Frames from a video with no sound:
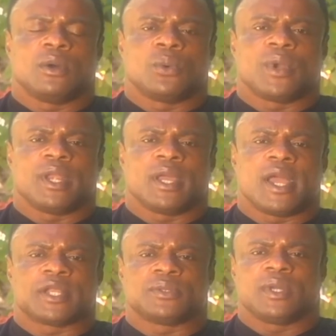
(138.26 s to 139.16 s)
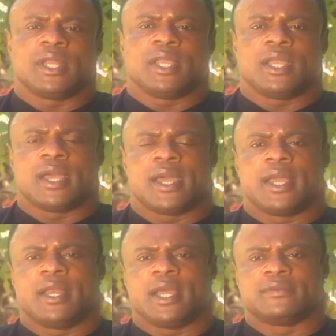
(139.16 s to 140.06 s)
when I actually
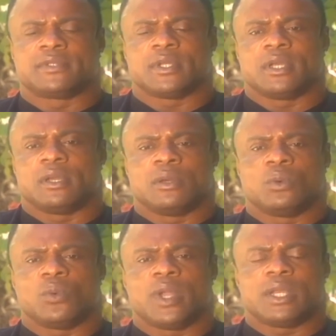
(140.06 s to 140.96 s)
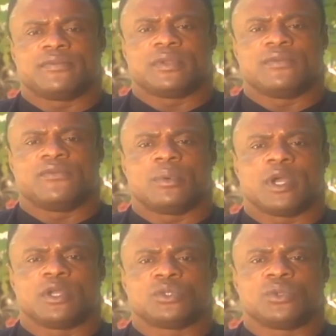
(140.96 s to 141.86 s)
left weightlifting for
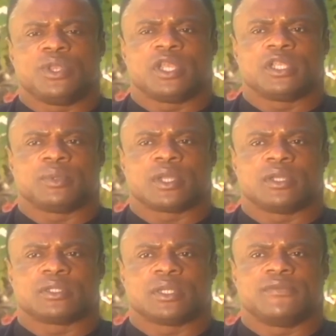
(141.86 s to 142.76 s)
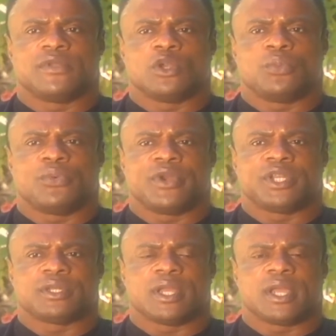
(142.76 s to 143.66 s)
about 2 years because of the
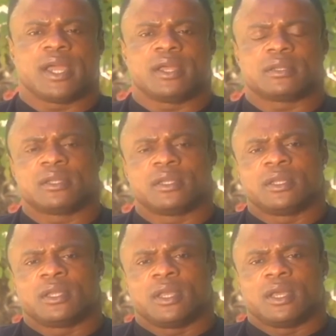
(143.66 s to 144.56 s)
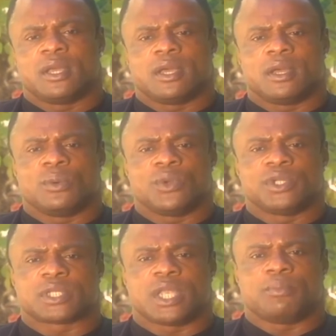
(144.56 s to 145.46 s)
operation I had,
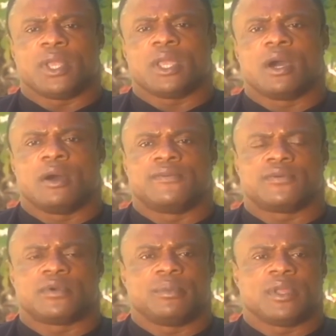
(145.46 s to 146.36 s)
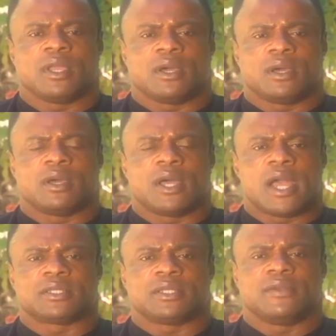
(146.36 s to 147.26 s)
which kept me off from the
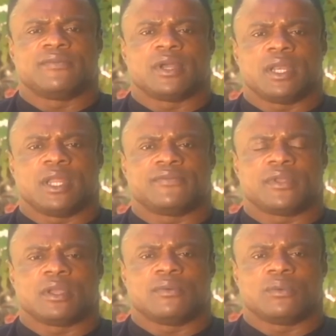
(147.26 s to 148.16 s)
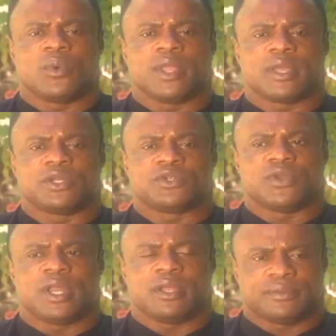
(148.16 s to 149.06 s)
active lifting of weight and
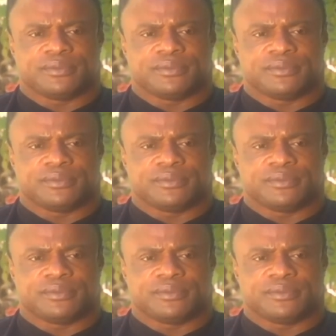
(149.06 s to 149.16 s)
training.